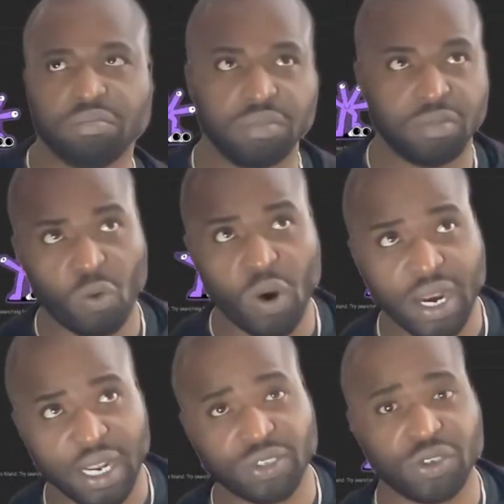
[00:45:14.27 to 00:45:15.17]
1
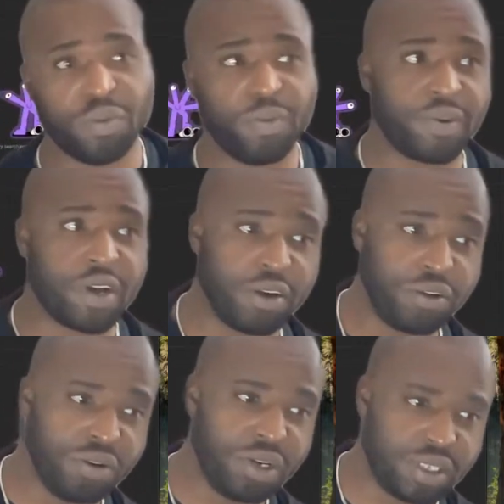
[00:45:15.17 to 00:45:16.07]
astronomical
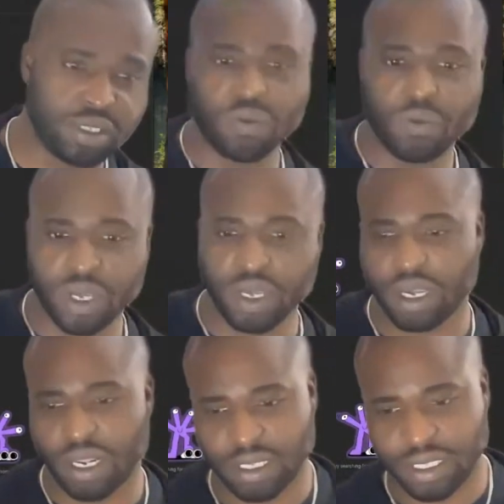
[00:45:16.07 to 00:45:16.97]
unit away,
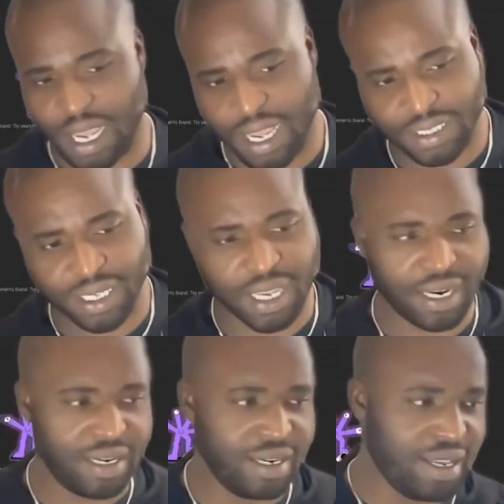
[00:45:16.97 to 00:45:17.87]
and it has a
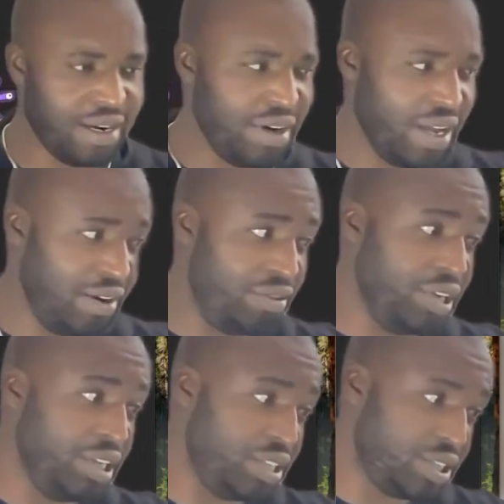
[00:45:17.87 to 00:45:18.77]

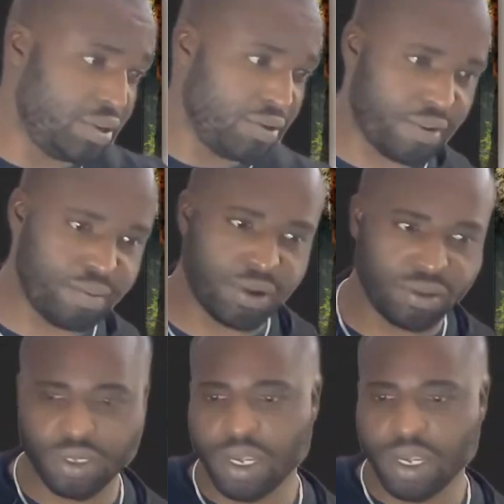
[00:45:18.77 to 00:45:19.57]
reach of about